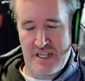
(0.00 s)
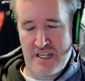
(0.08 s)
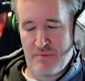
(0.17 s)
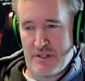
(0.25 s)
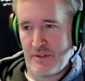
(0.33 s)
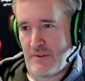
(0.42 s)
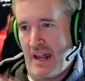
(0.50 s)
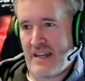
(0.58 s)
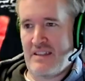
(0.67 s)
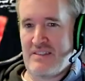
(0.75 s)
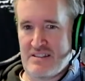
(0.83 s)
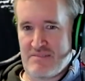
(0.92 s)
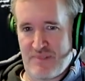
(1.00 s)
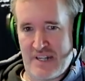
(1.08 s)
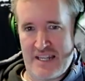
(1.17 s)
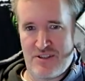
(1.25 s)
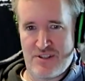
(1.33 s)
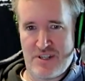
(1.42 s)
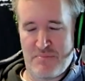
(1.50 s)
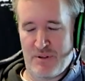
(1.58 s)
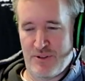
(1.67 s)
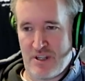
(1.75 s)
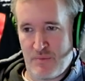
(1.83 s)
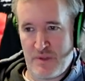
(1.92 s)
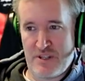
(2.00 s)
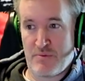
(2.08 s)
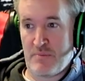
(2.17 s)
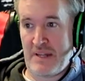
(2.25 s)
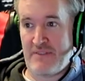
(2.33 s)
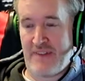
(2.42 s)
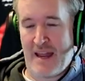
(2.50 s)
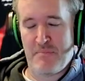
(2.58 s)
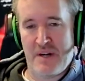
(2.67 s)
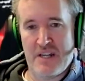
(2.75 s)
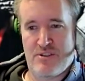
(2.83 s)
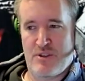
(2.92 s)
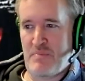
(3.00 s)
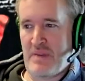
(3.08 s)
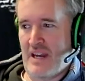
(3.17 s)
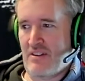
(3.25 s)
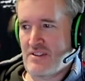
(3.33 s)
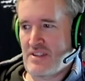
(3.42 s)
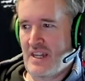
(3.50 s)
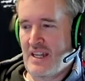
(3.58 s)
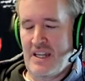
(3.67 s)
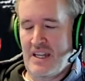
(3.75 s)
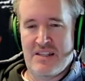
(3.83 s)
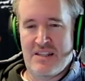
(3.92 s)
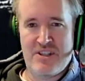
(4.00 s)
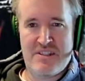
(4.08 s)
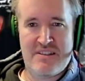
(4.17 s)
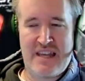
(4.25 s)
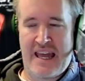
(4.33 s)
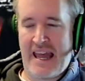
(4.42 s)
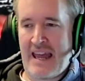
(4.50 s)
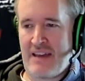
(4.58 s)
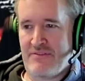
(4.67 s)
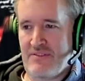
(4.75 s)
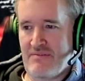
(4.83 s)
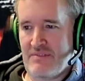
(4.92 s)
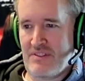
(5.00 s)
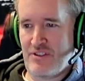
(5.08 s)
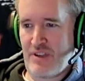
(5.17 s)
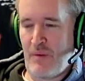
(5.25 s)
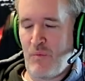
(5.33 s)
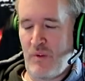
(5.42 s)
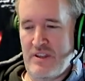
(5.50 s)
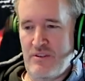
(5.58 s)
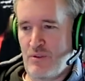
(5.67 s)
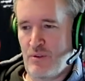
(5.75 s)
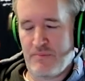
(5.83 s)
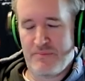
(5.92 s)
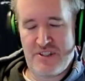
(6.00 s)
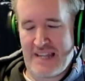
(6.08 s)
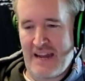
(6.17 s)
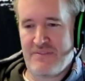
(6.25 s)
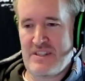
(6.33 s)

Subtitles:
we don't want to do any of this relationship bullshit. We just want to play vampire superheroes. Just have just have these